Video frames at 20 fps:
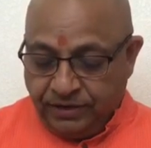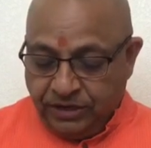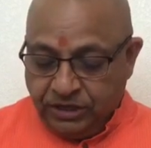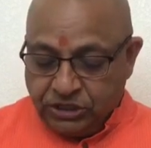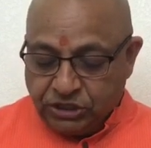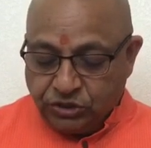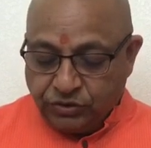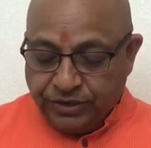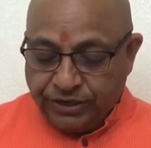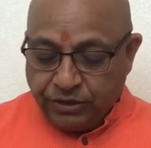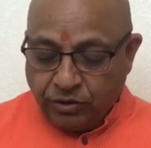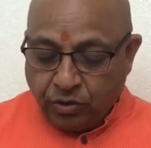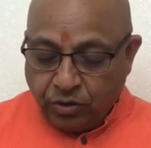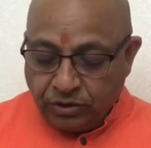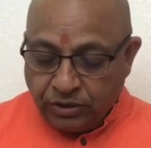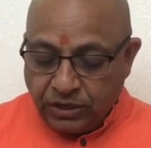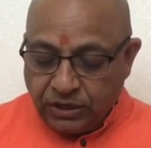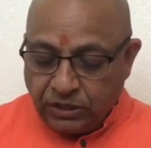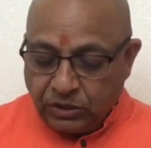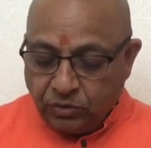So in
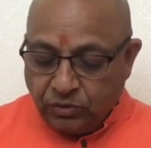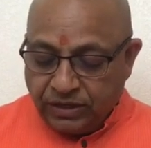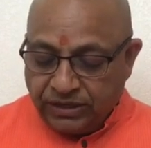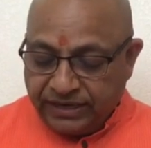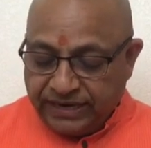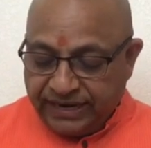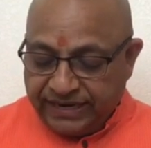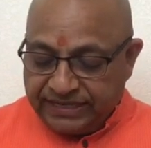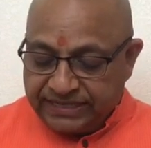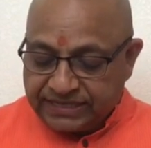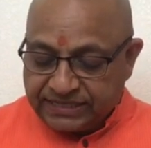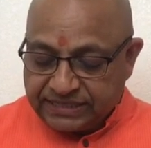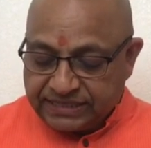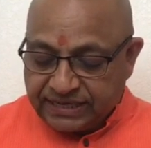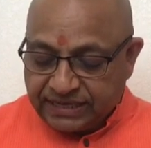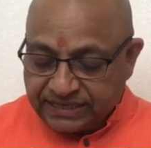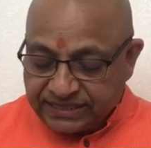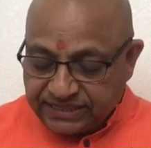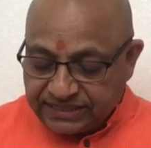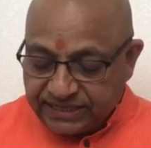order to attain
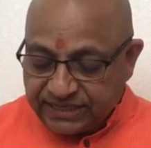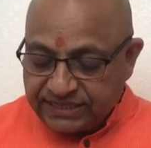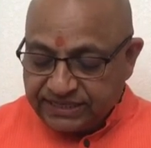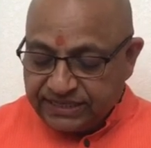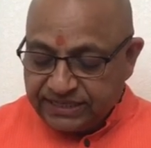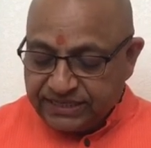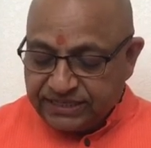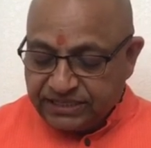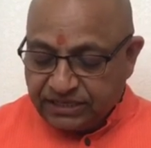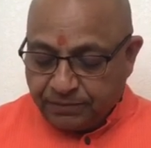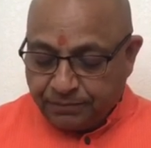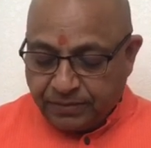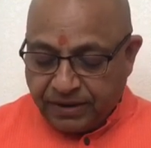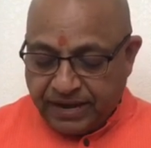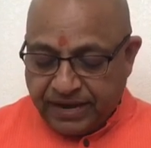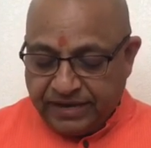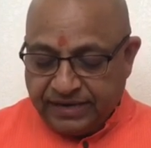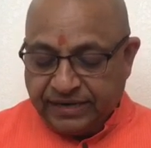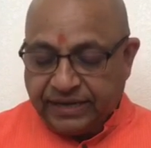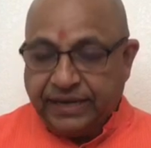success in japa
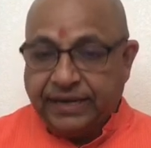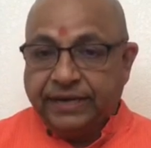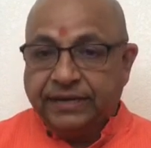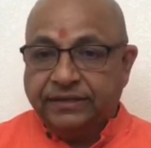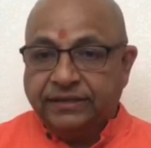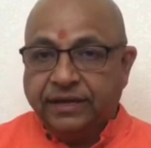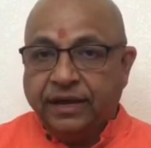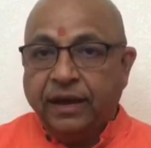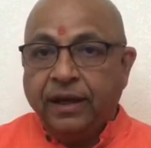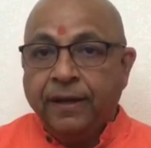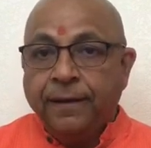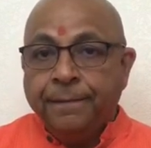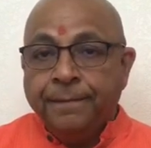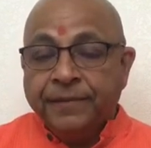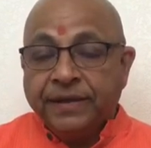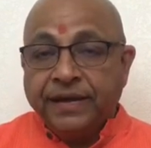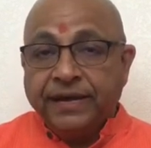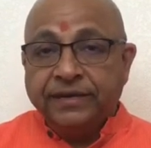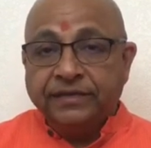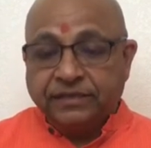and
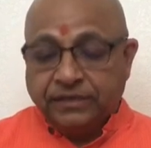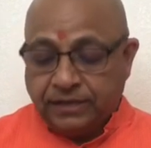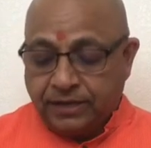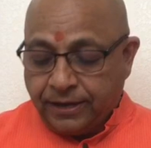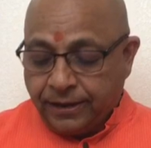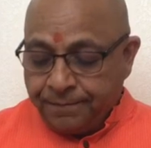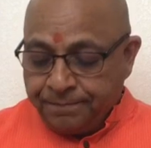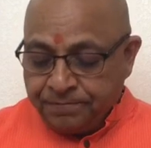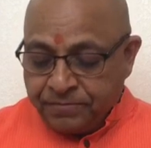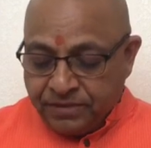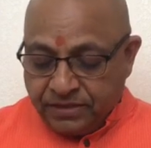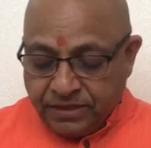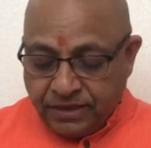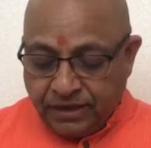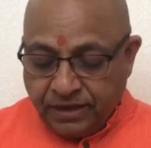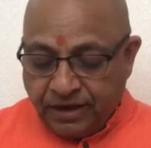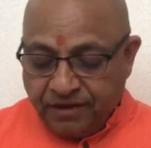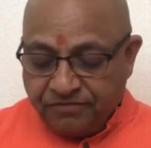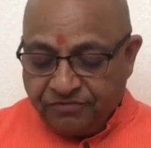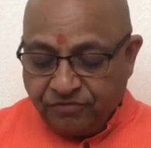kirtana,
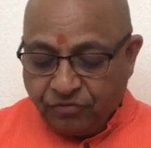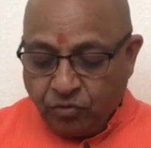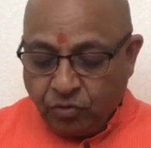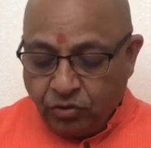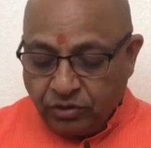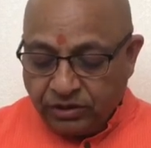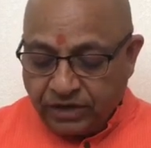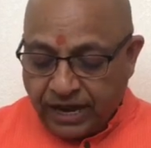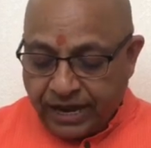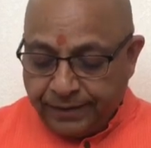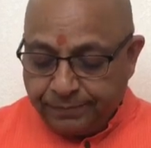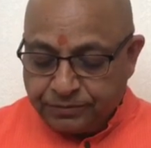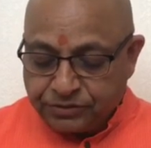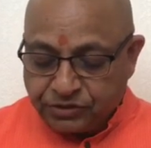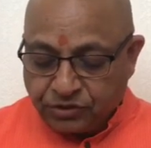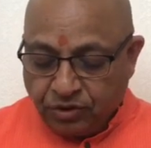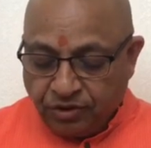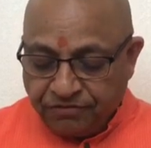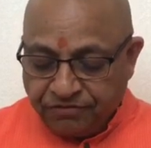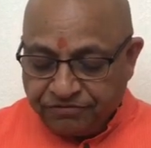there are 4 types
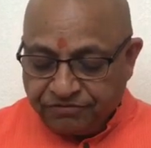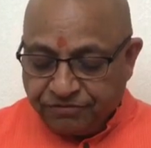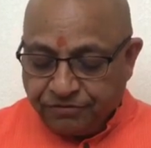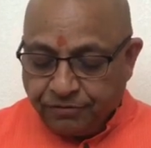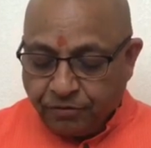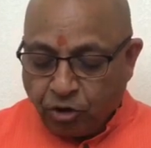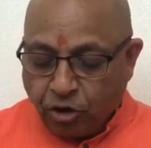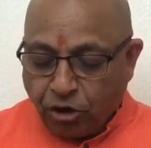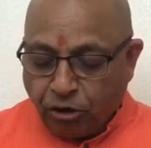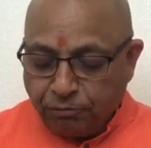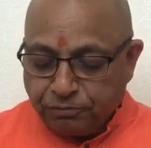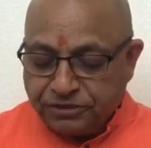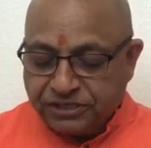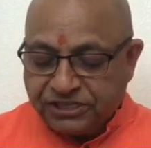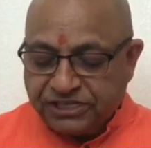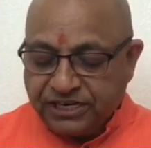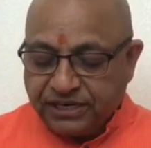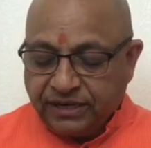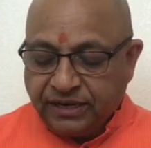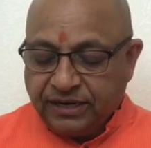of
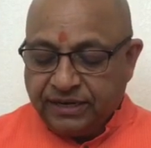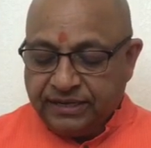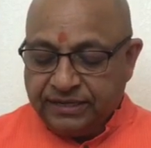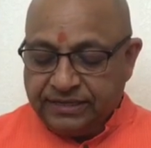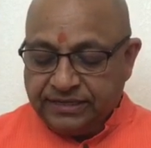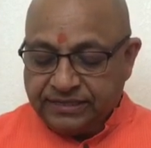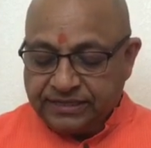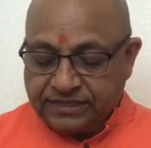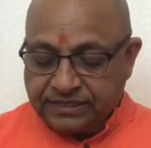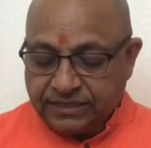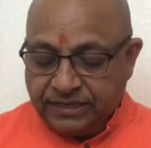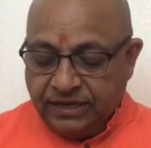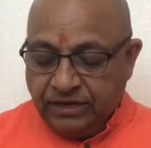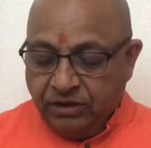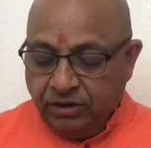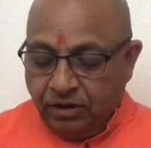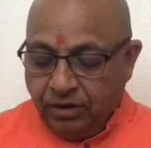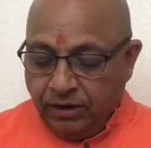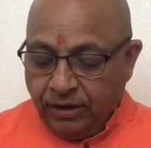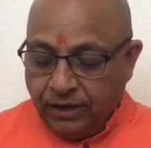obstacles
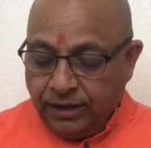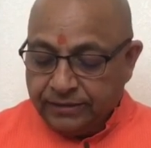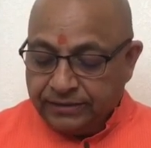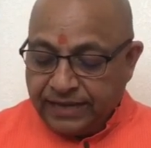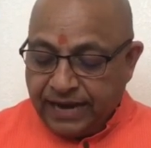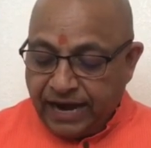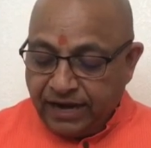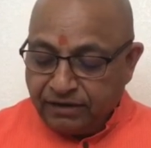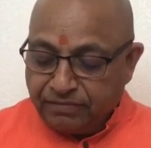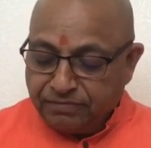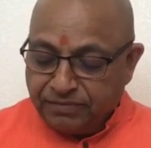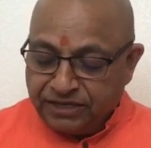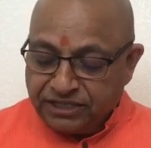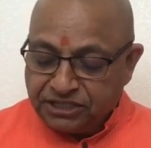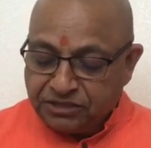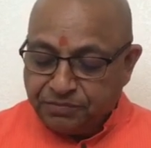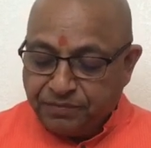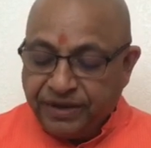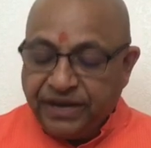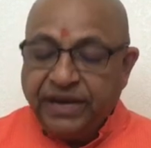that
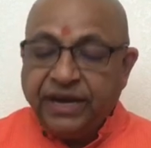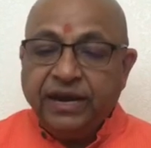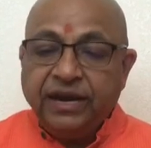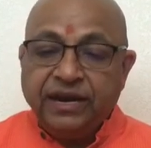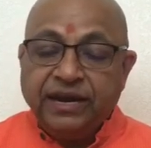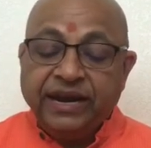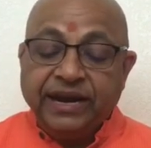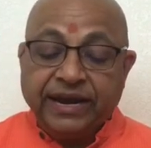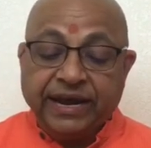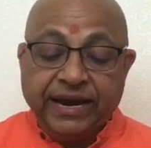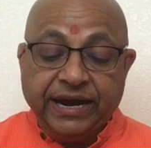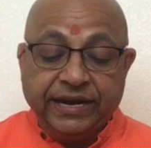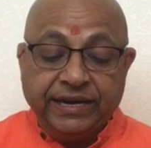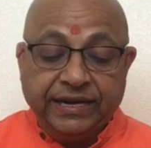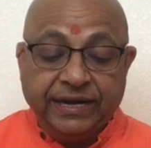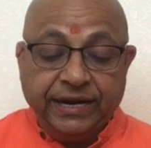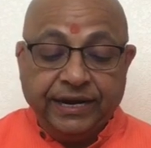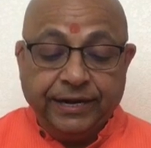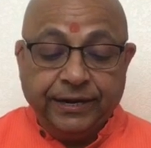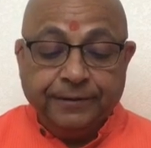must be
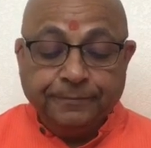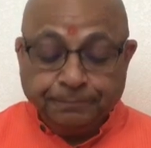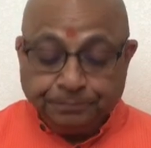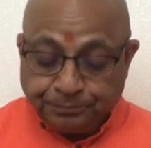negated.